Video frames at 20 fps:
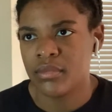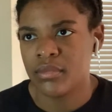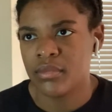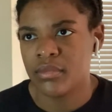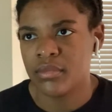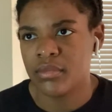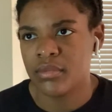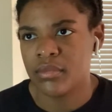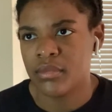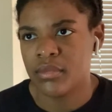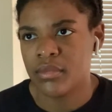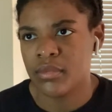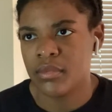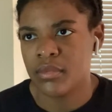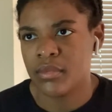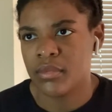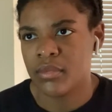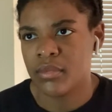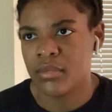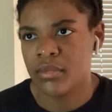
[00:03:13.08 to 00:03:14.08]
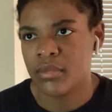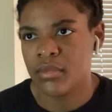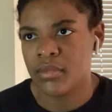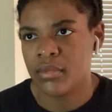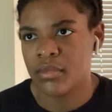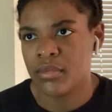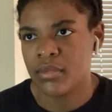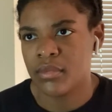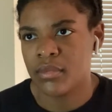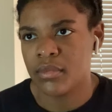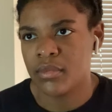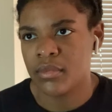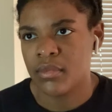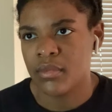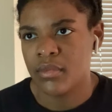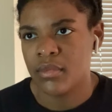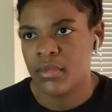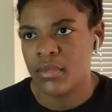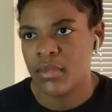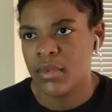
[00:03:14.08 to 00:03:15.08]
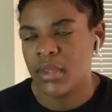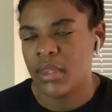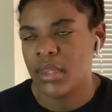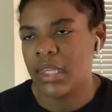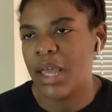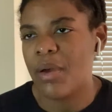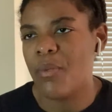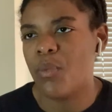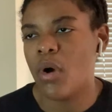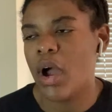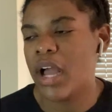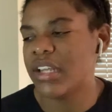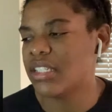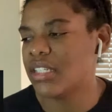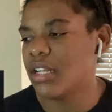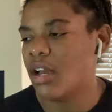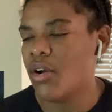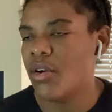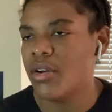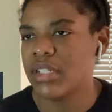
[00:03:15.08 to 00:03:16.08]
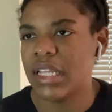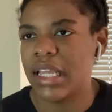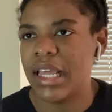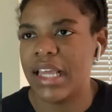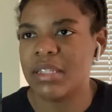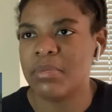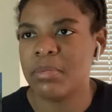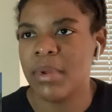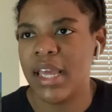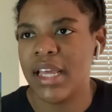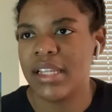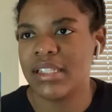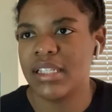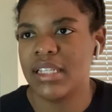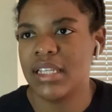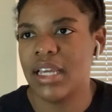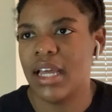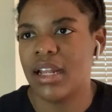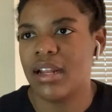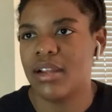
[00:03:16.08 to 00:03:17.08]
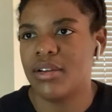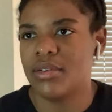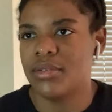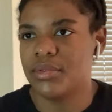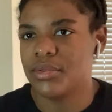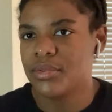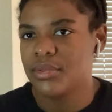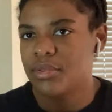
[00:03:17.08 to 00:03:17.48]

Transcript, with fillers: Let's check and see. That Watch Dogs ass mask he got on.